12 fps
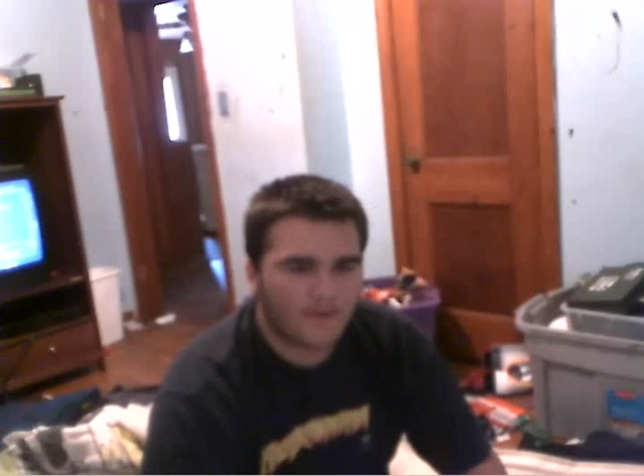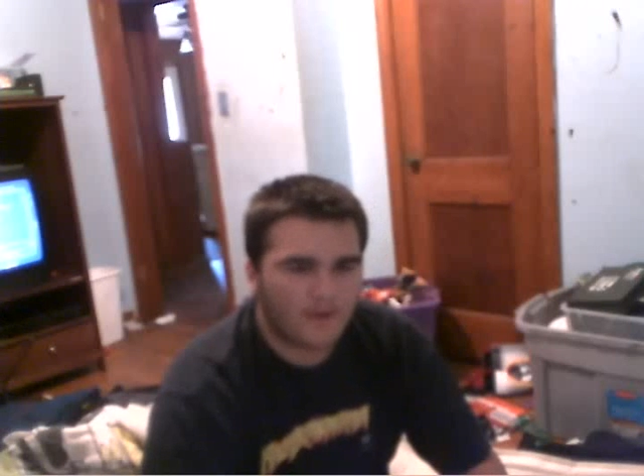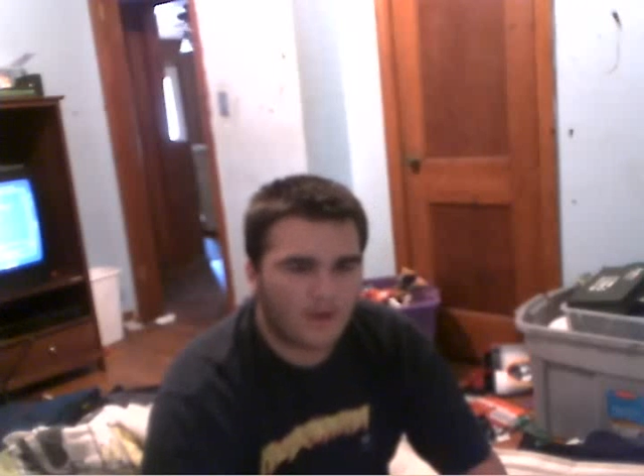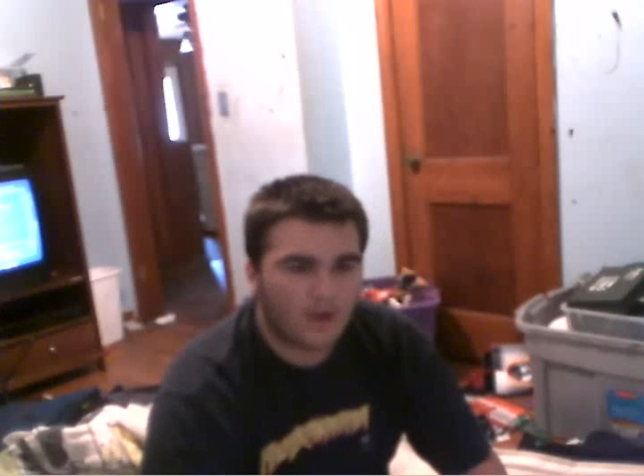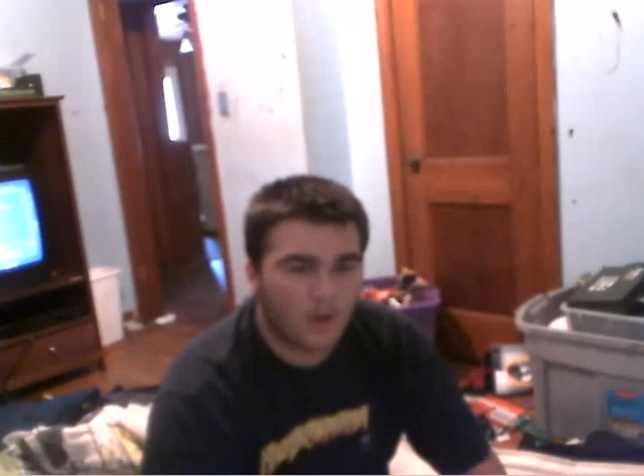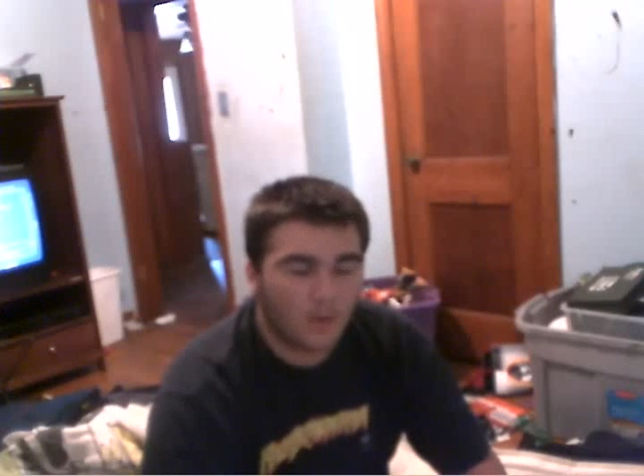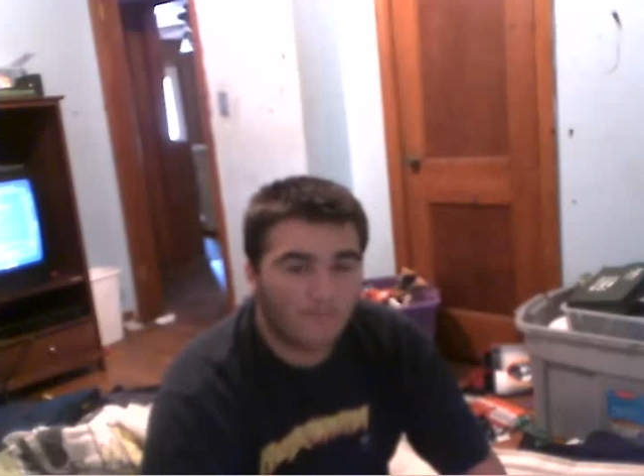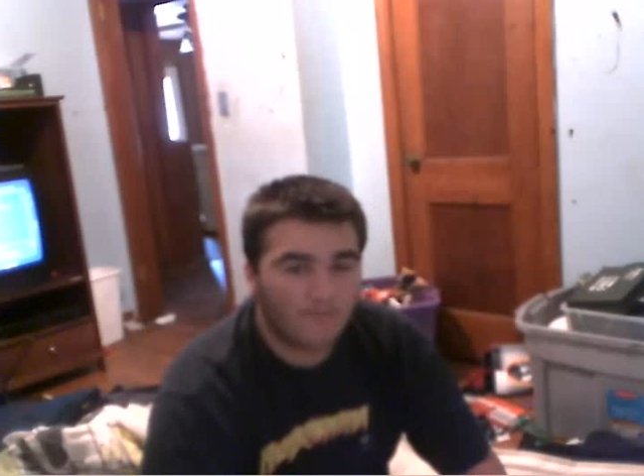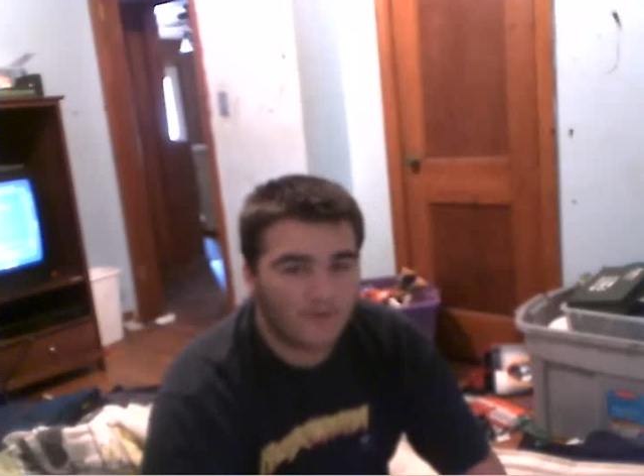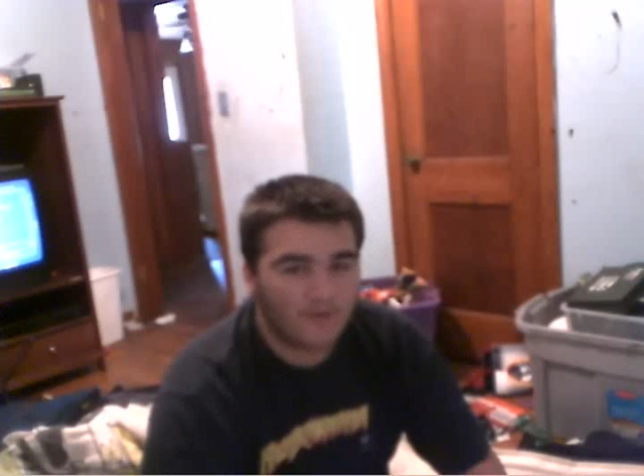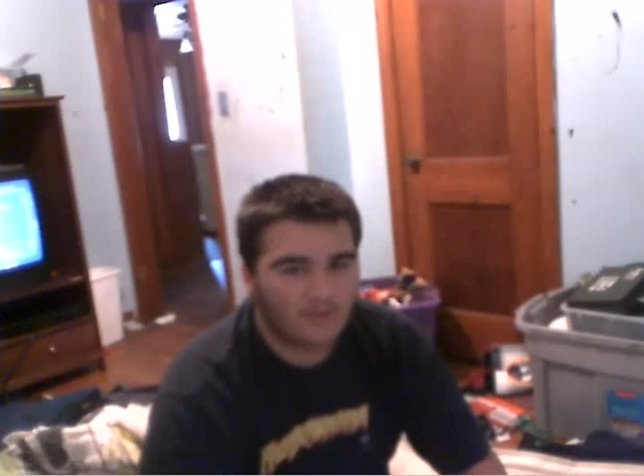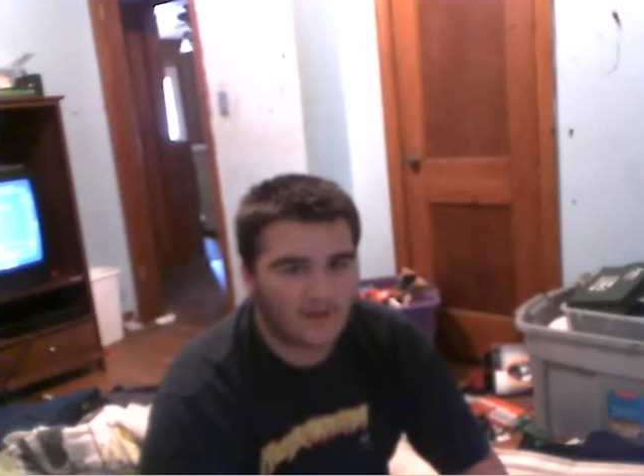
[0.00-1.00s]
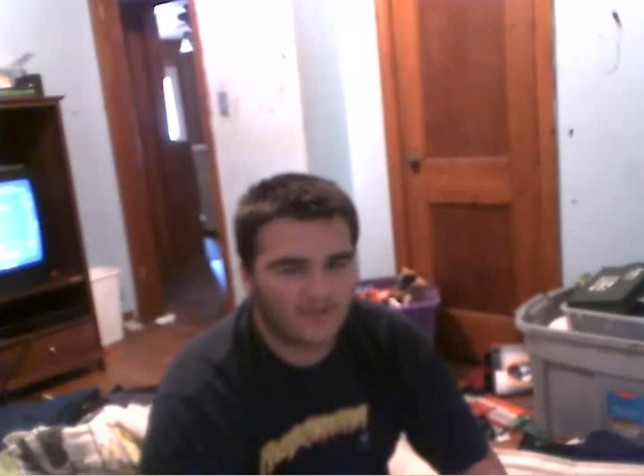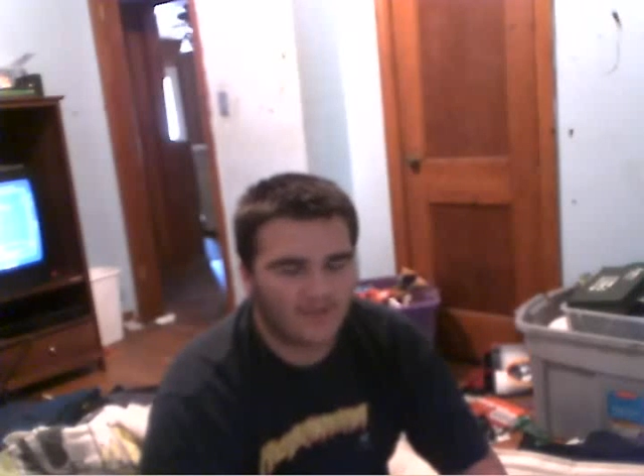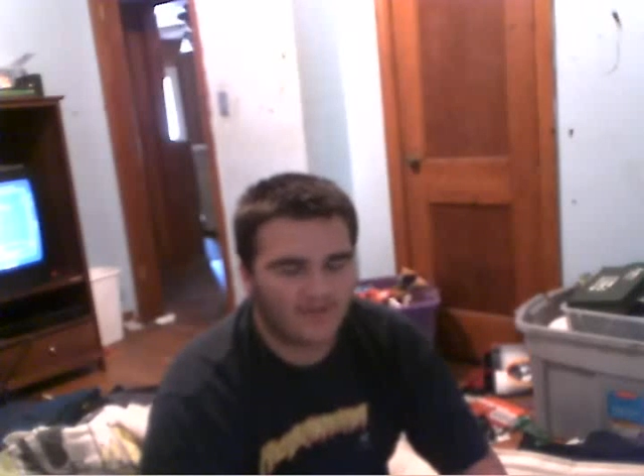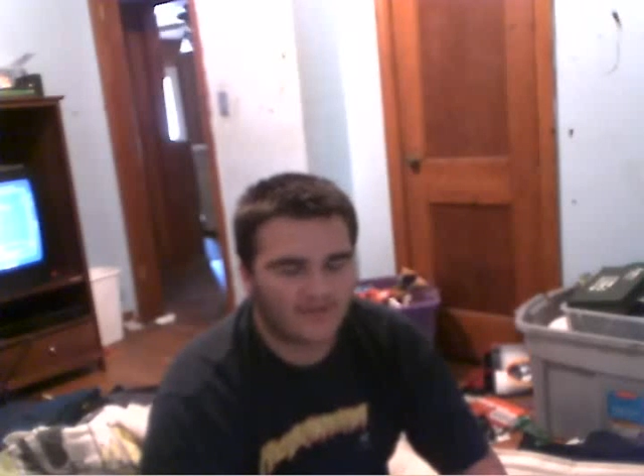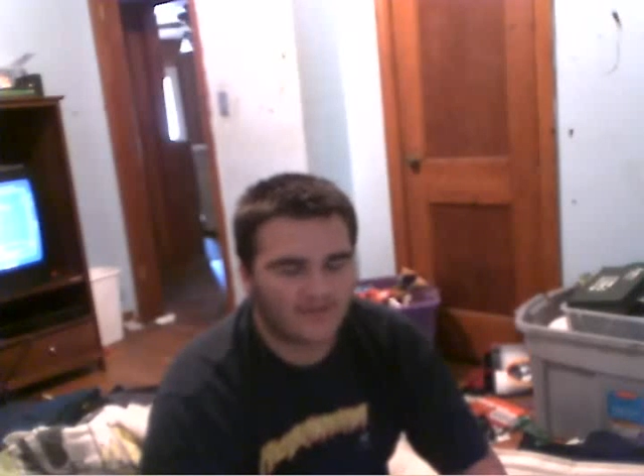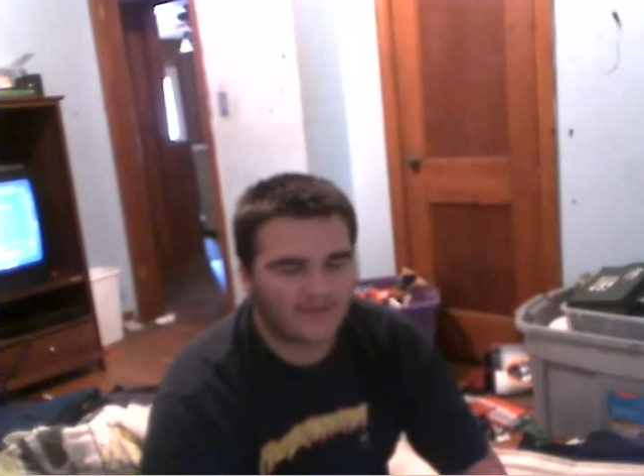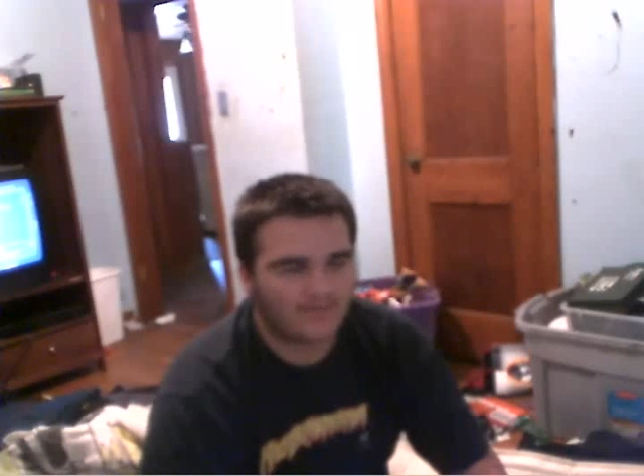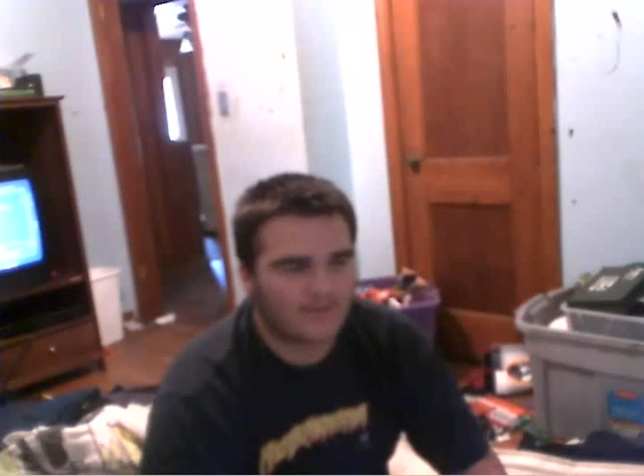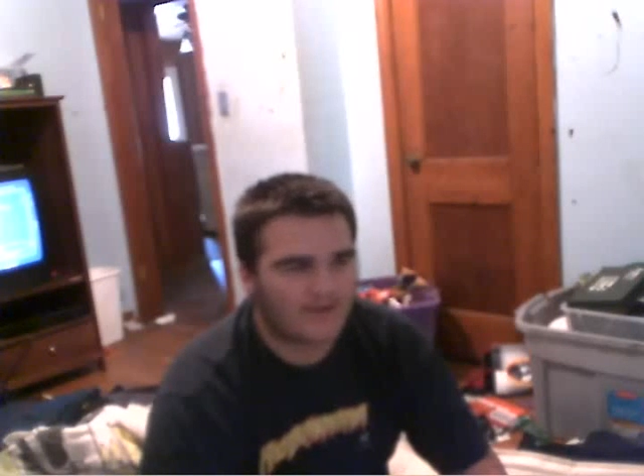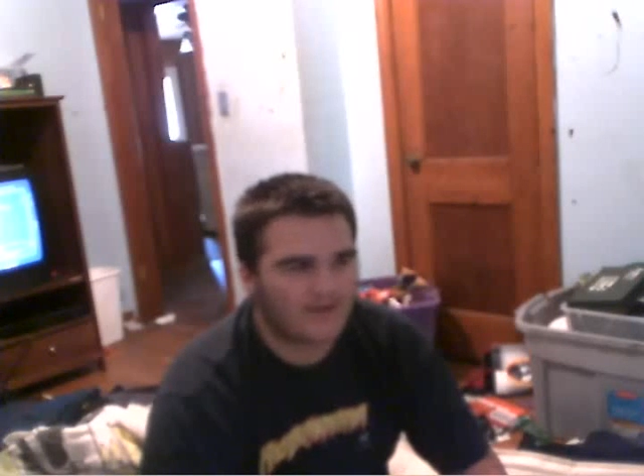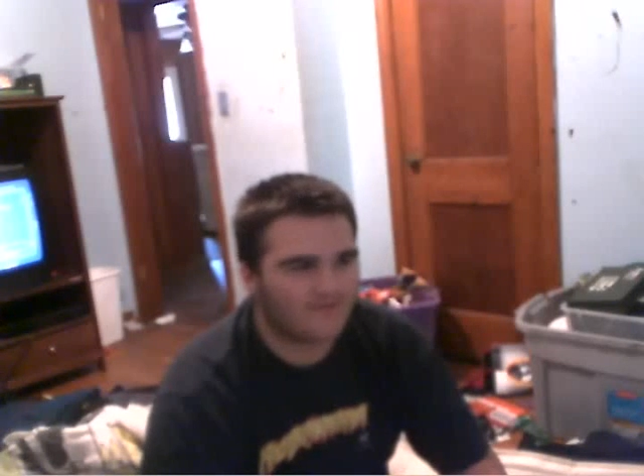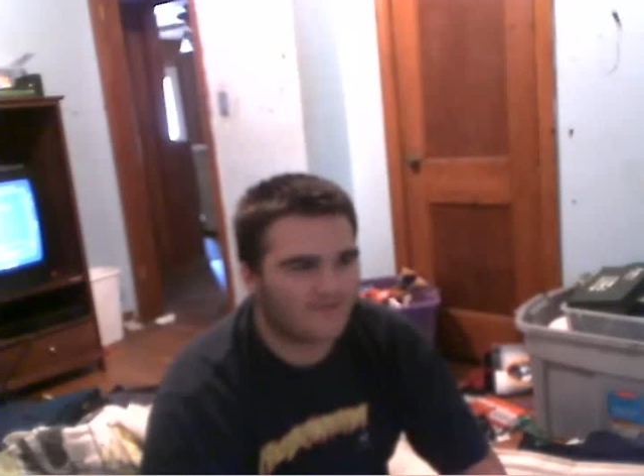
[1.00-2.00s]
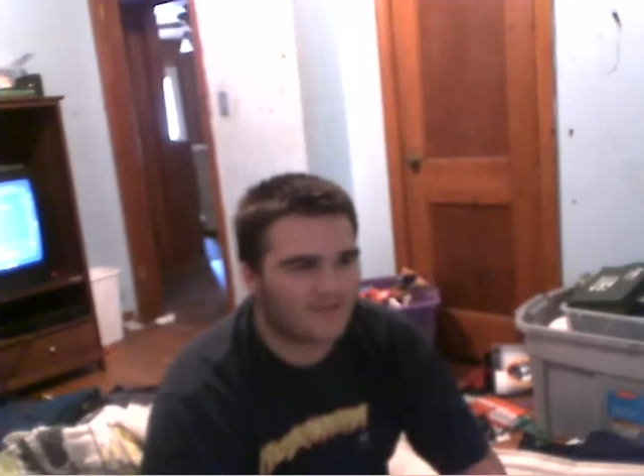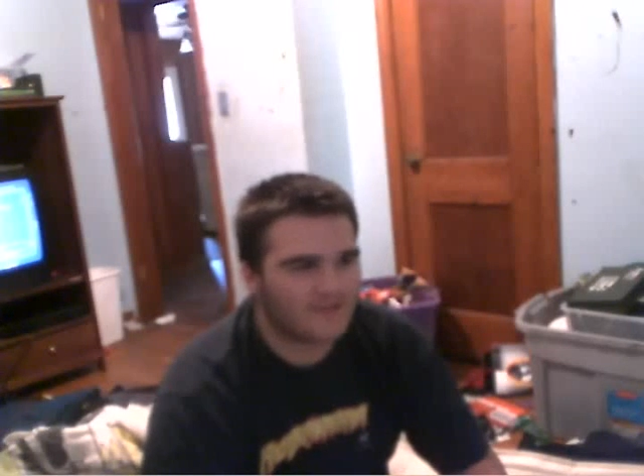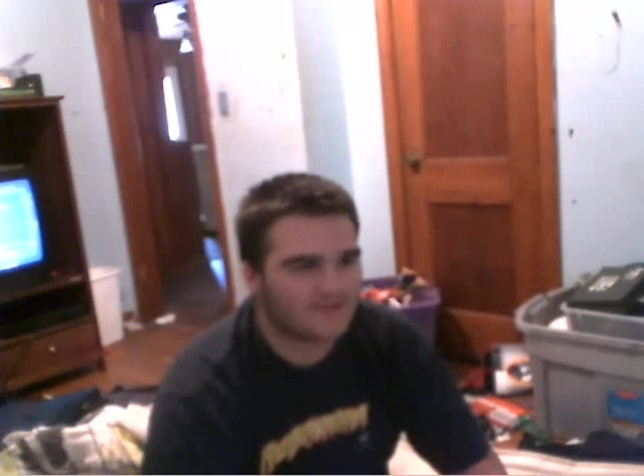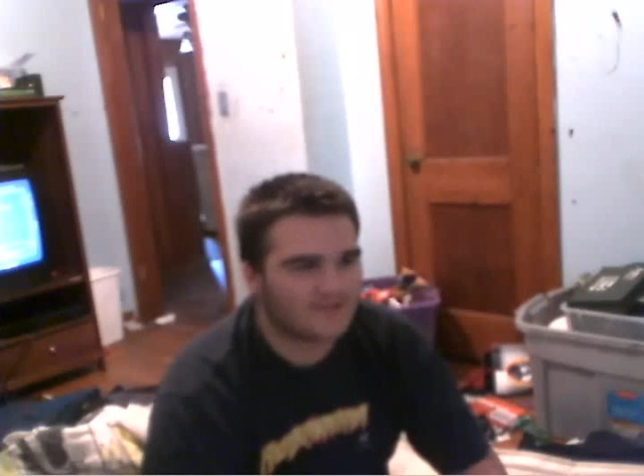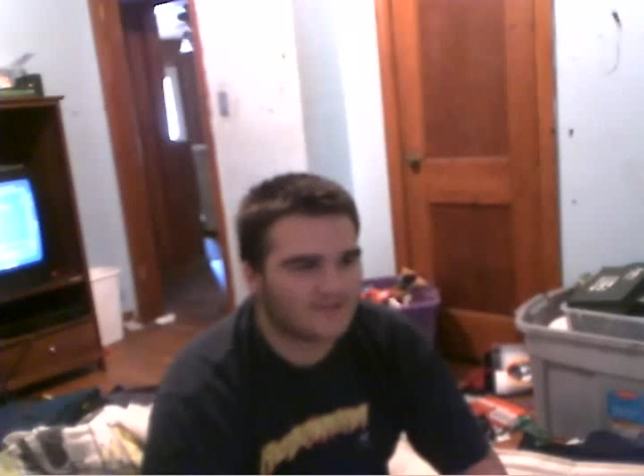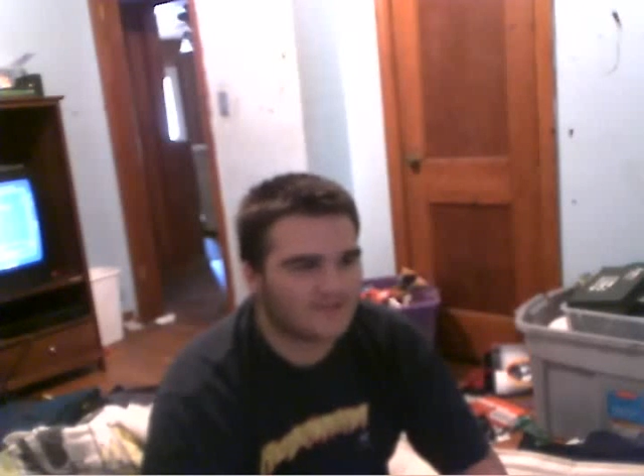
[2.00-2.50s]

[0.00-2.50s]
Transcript: Hopefully by then in the main event.